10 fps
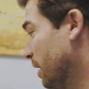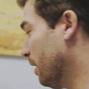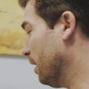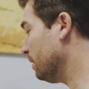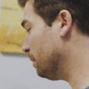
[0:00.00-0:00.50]
and we
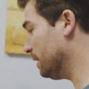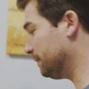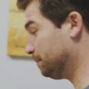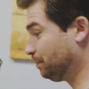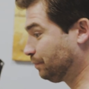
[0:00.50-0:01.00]
are,
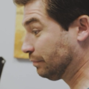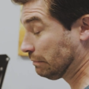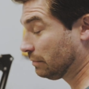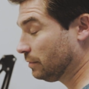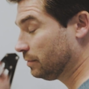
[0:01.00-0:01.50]
but
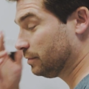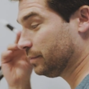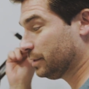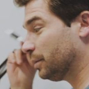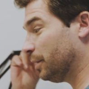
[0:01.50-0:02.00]

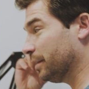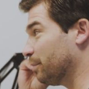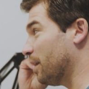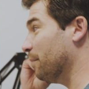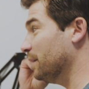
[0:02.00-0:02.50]
quality
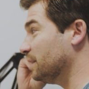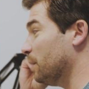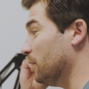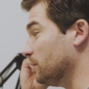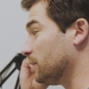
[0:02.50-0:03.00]
problem, I
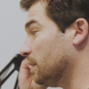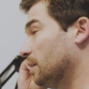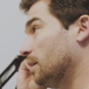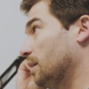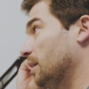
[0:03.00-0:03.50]
suppose.
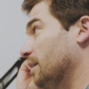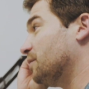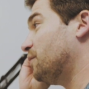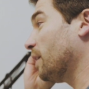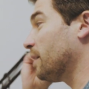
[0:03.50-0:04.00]

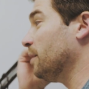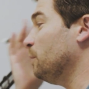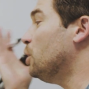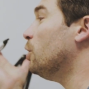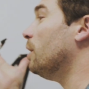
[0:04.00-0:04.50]
This fucking
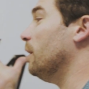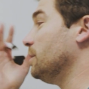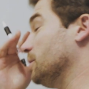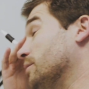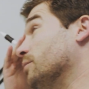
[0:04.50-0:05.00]

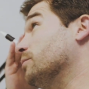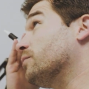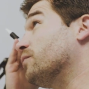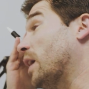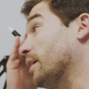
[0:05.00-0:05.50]
computer should re
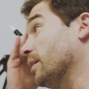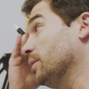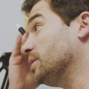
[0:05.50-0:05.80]
fucking